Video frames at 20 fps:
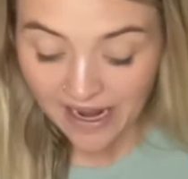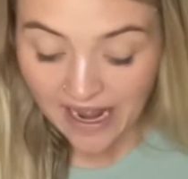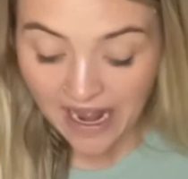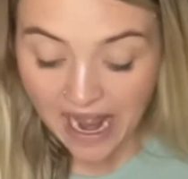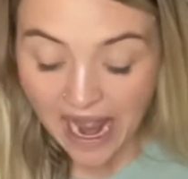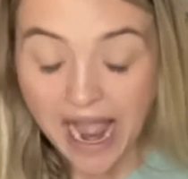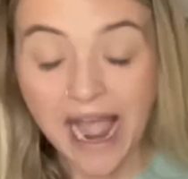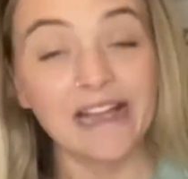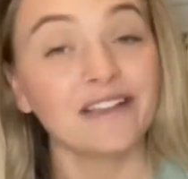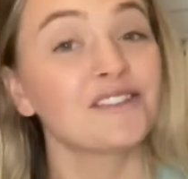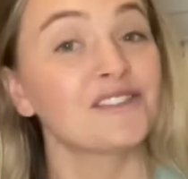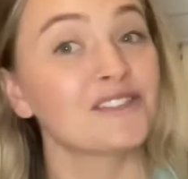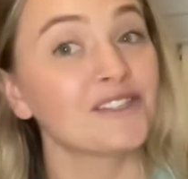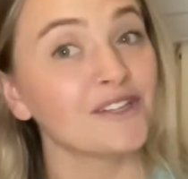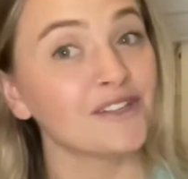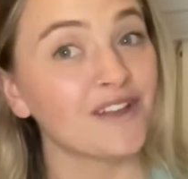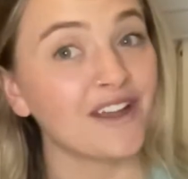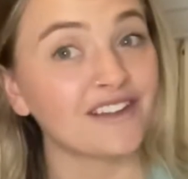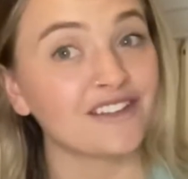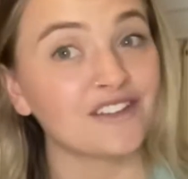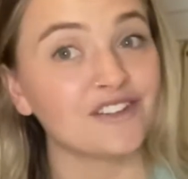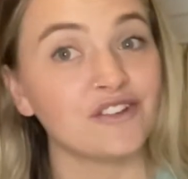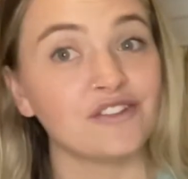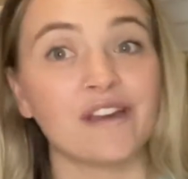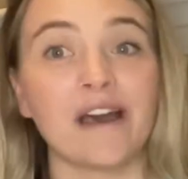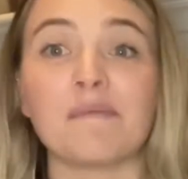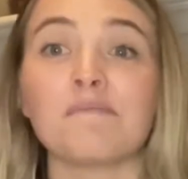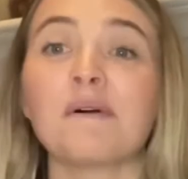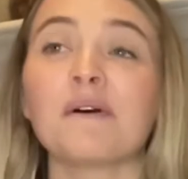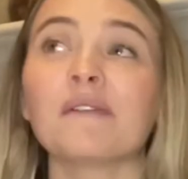I still like to do
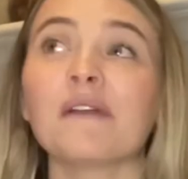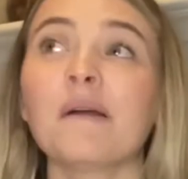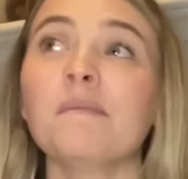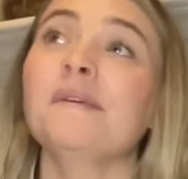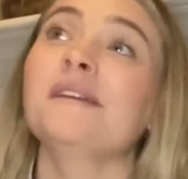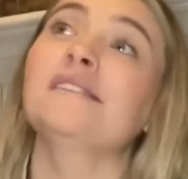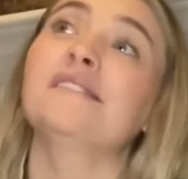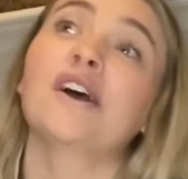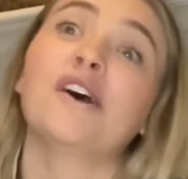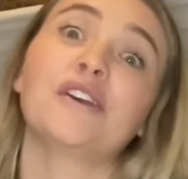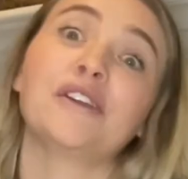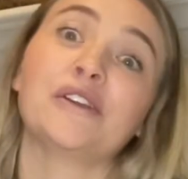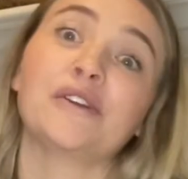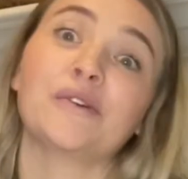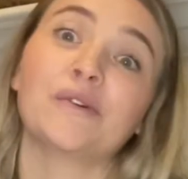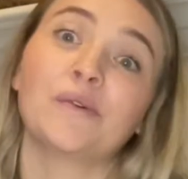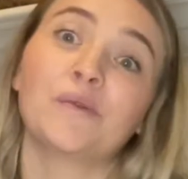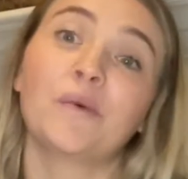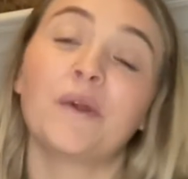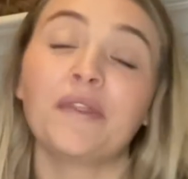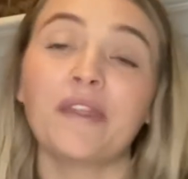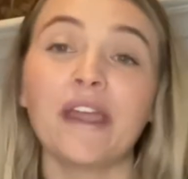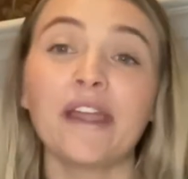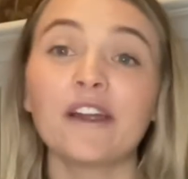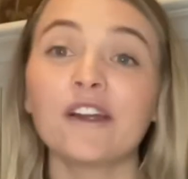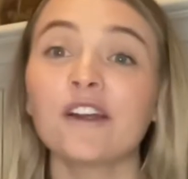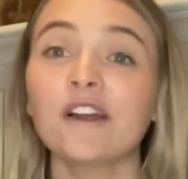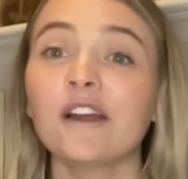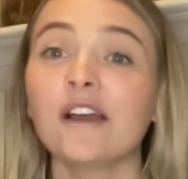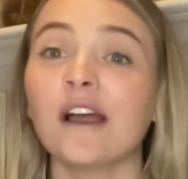that, but let me tell you, when
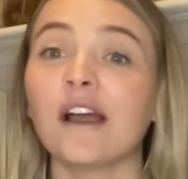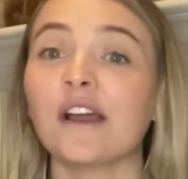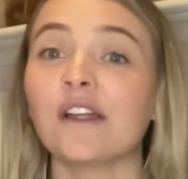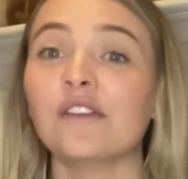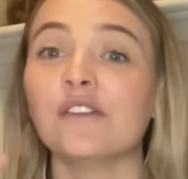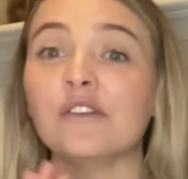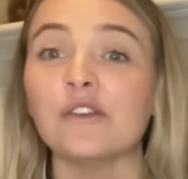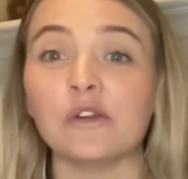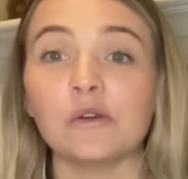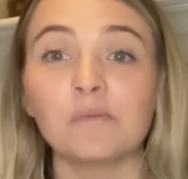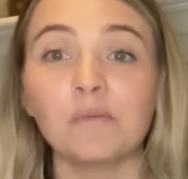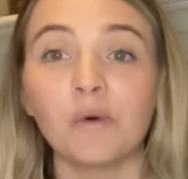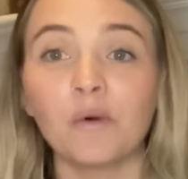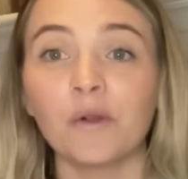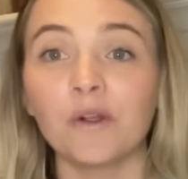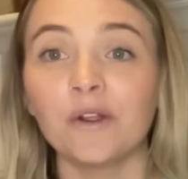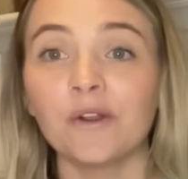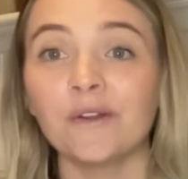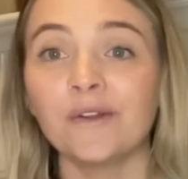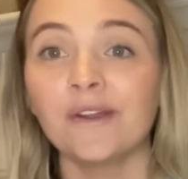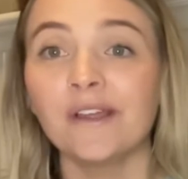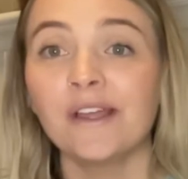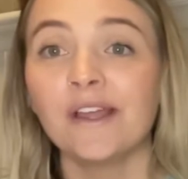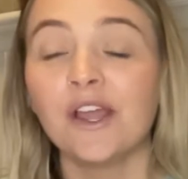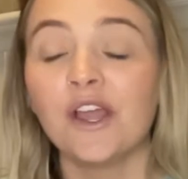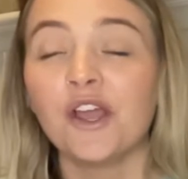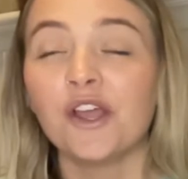they're a newborn,